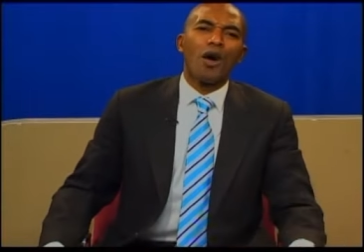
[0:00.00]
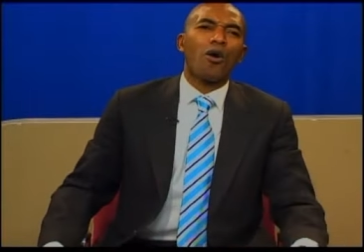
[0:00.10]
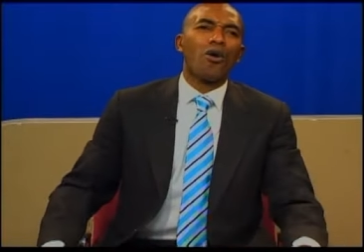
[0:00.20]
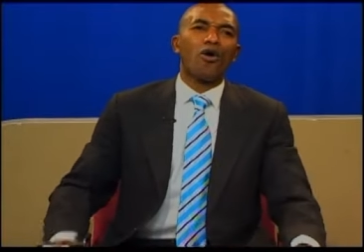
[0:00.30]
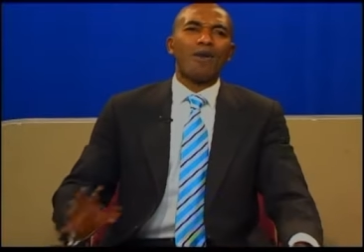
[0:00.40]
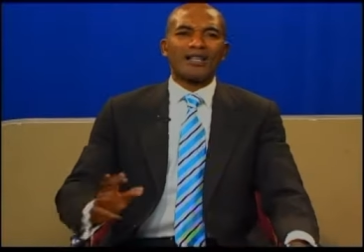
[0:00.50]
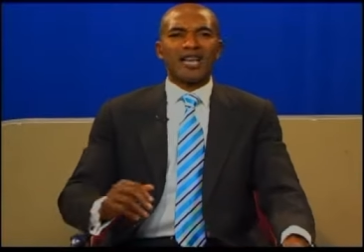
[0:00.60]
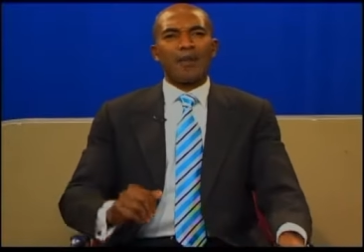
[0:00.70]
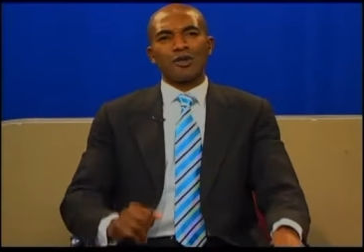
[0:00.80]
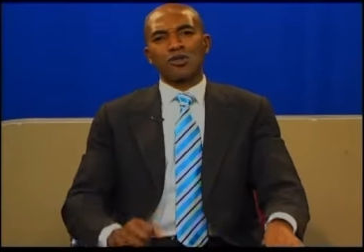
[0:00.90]
Oh, my
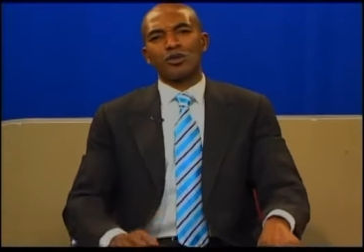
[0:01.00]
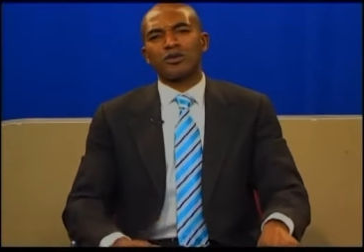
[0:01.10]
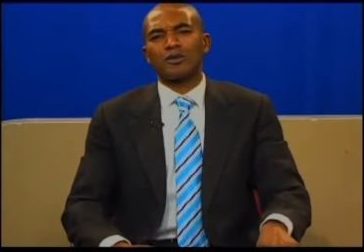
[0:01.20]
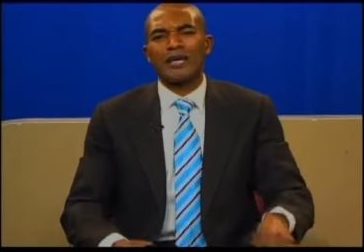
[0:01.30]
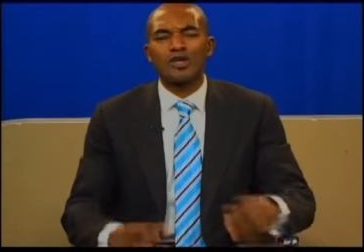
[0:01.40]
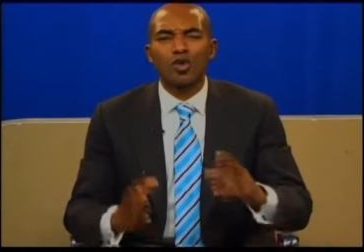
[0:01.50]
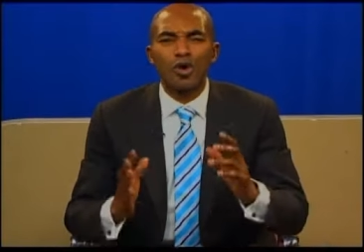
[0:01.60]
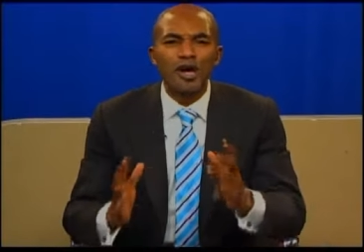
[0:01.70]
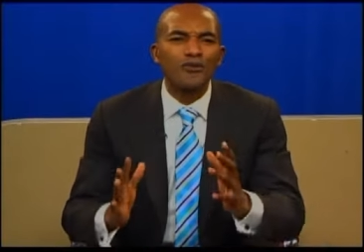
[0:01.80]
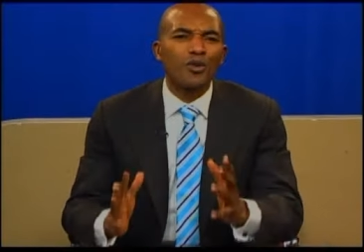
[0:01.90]
time is so small. So
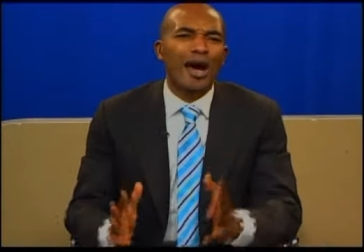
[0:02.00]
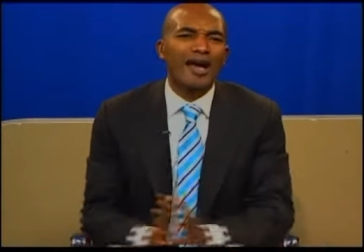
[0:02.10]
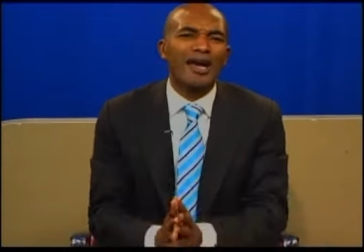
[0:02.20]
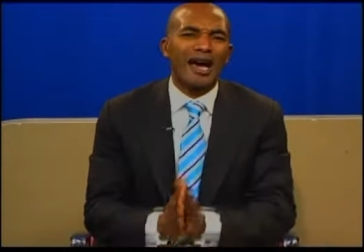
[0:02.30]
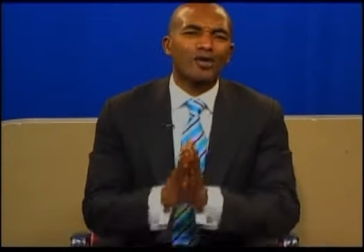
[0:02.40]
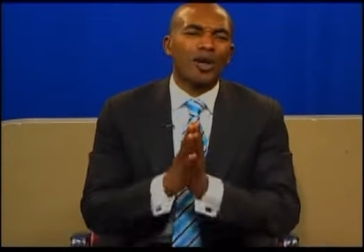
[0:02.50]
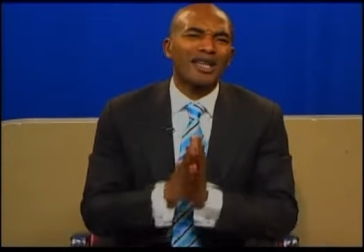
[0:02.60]
if you are here and you are